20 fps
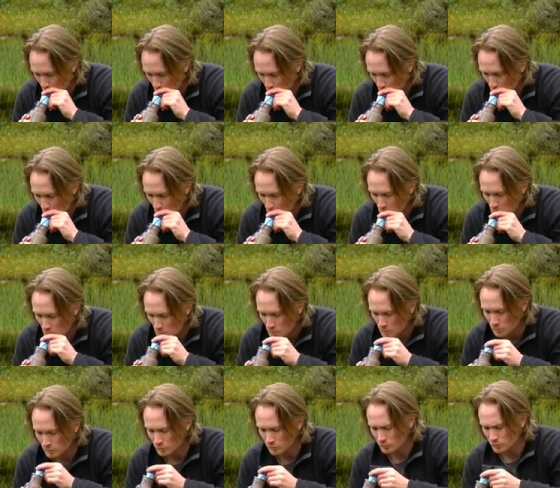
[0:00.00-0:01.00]

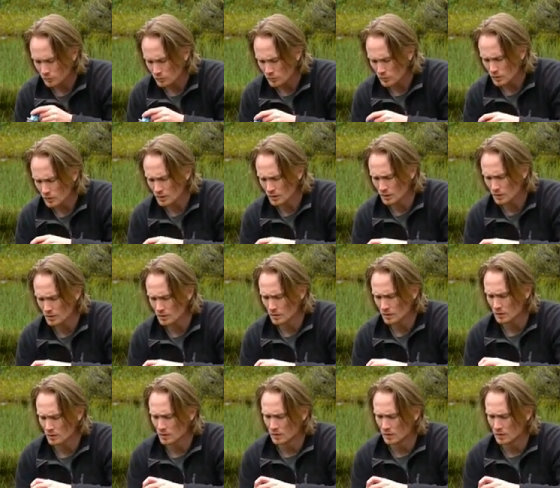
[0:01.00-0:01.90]
(silence)